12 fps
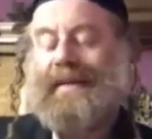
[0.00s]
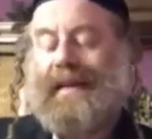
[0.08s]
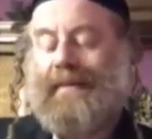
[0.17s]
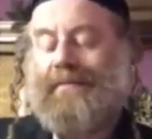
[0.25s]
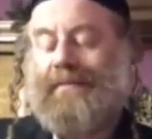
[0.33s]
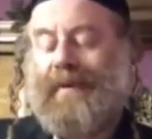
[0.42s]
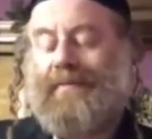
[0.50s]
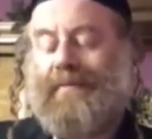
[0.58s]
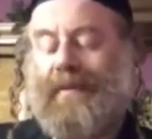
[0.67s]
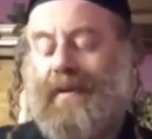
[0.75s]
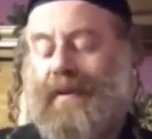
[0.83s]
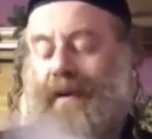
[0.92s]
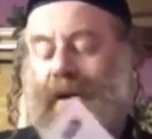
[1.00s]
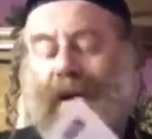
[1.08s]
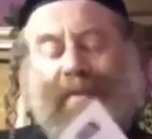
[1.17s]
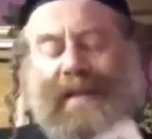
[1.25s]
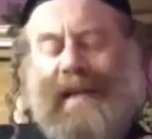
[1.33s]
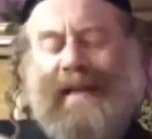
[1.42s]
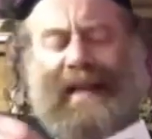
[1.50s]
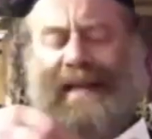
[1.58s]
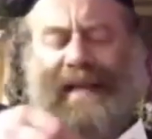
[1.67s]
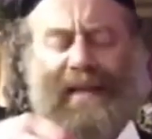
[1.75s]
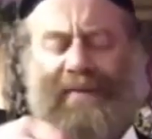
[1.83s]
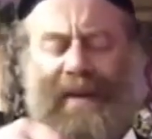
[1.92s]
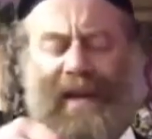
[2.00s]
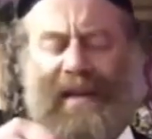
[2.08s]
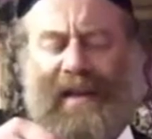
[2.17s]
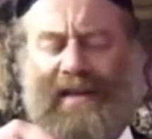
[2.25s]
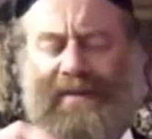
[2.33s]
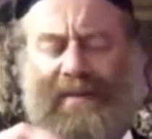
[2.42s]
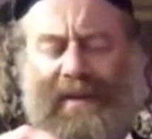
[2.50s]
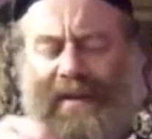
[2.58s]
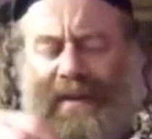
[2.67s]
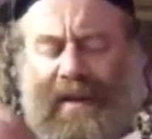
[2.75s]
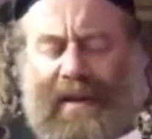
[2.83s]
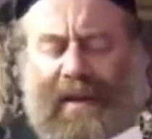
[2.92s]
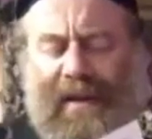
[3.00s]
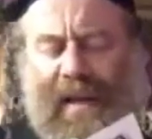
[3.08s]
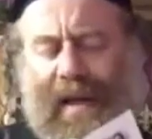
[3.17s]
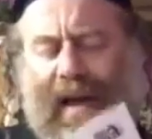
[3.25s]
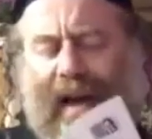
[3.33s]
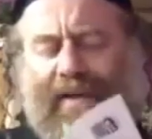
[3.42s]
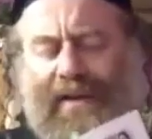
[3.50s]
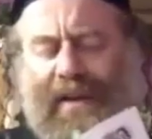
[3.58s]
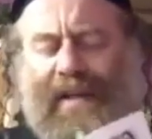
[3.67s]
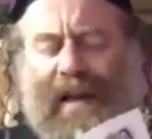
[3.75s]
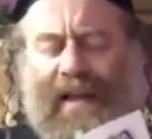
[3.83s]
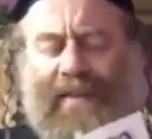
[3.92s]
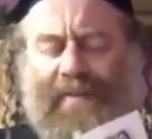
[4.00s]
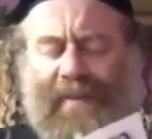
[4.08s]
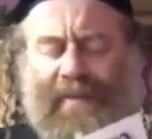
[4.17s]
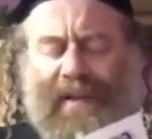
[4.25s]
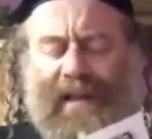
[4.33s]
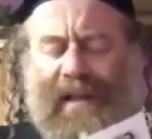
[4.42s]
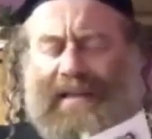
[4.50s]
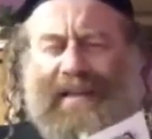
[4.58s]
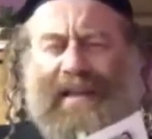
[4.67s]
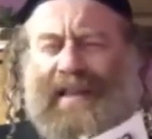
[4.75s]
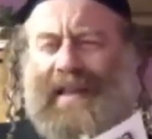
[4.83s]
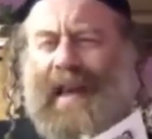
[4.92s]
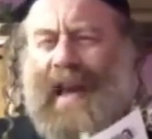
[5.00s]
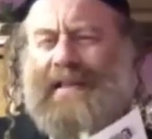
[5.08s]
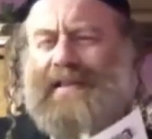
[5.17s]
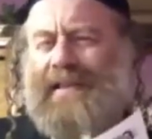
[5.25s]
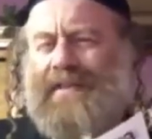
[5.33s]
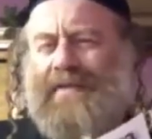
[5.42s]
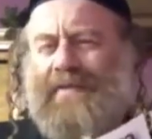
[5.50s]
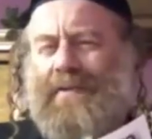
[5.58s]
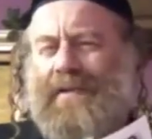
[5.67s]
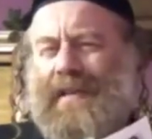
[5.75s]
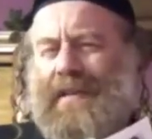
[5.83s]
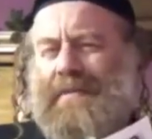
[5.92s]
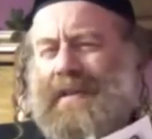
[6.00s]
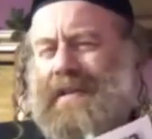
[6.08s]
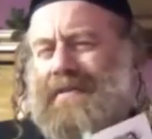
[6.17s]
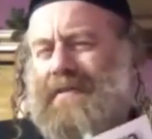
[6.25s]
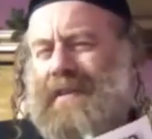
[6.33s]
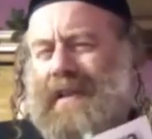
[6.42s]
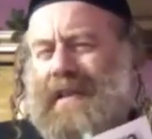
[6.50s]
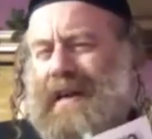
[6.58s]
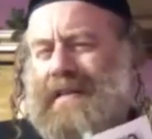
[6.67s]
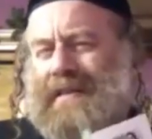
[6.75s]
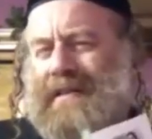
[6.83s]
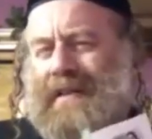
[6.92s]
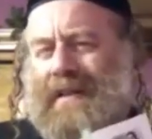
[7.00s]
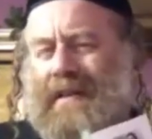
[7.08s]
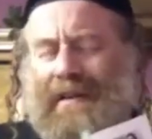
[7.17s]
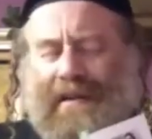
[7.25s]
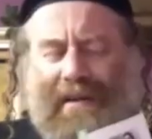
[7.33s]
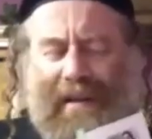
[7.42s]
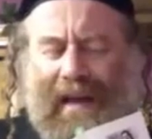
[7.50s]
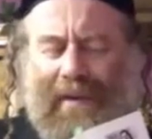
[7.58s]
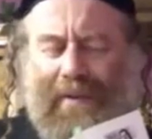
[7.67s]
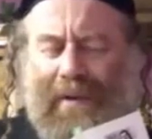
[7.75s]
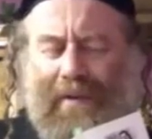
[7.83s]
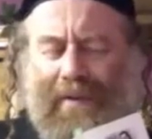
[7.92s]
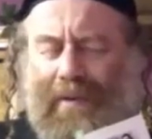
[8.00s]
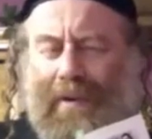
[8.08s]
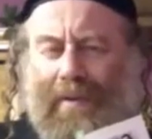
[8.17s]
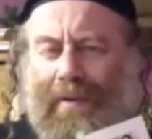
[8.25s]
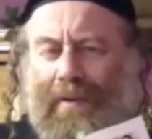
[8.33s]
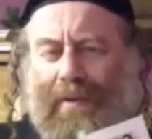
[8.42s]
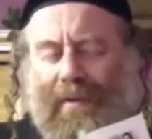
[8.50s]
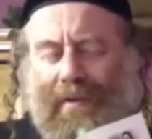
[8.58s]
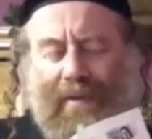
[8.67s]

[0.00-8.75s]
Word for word: some people uh, i mean not, not in my class but uh, i saw in other people's classes they, they answer the phone in the middle of the class like what